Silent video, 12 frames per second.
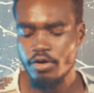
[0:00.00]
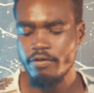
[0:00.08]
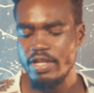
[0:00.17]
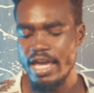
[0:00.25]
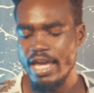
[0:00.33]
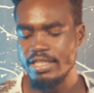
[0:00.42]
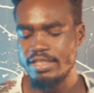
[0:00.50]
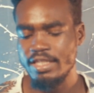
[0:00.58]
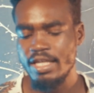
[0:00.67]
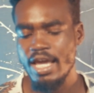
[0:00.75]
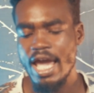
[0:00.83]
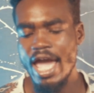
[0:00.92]
off the
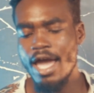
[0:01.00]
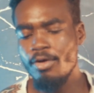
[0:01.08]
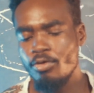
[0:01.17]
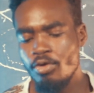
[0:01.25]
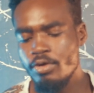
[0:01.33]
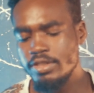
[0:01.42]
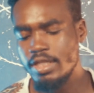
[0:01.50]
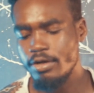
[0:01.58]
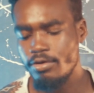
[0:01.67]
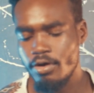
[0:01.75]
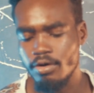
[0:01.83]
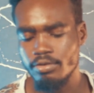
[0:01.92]
AC, and closed the
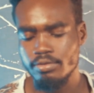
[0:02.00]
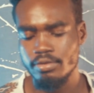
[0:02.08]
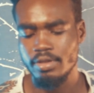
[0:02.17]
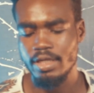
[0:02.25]
door.